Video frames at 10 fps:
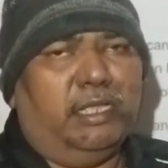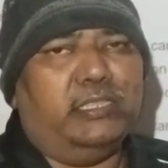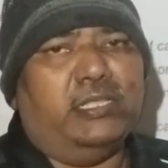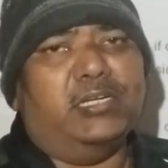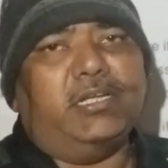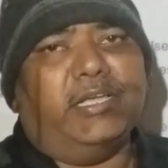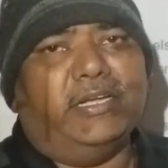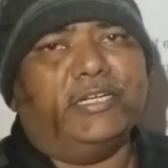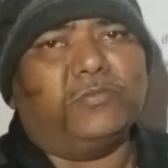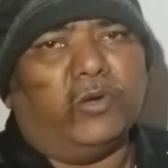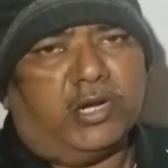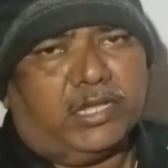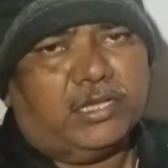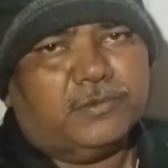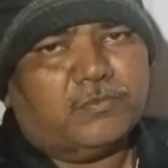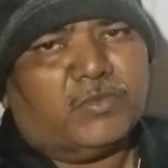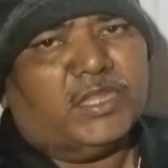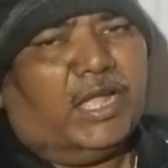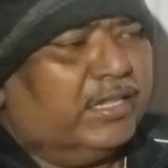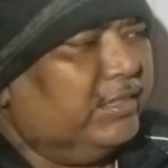in its body.
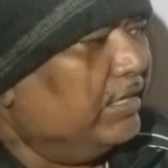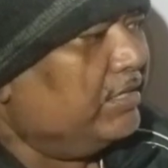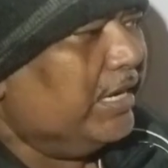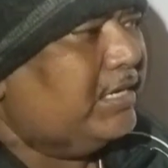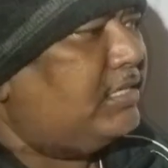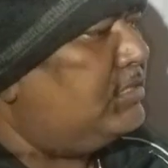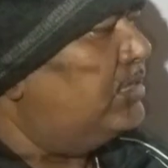And then write the